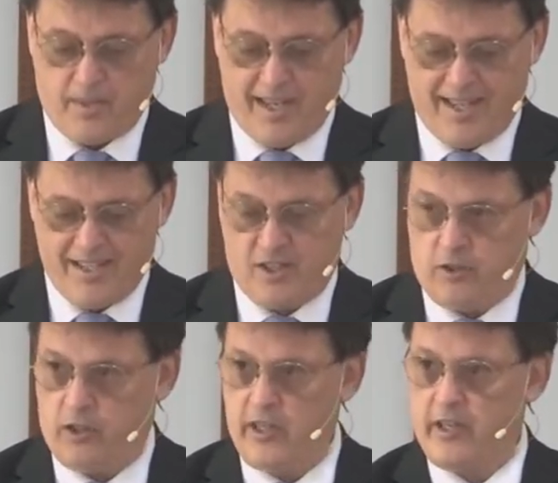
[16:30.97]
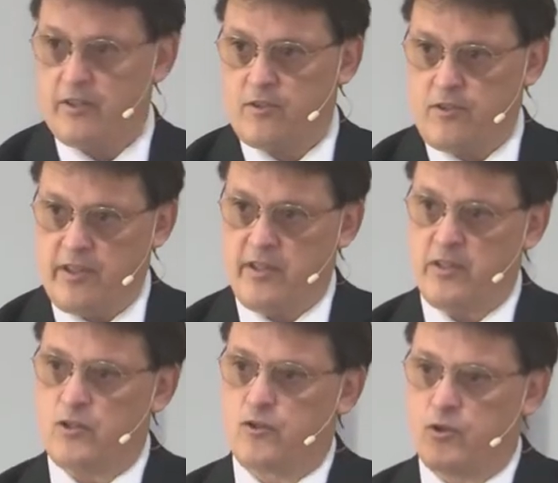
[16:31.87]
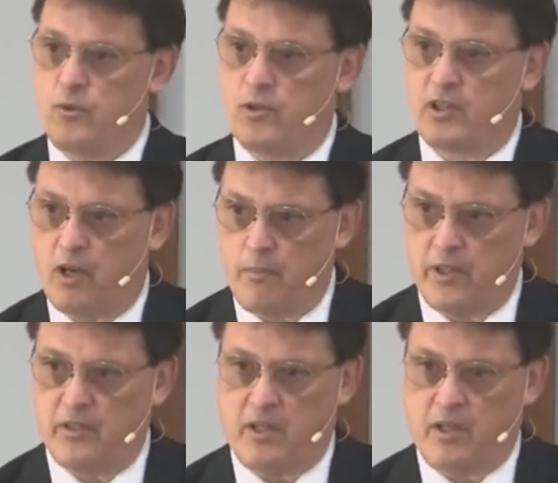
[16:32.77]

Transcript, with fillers: is linked then to the coming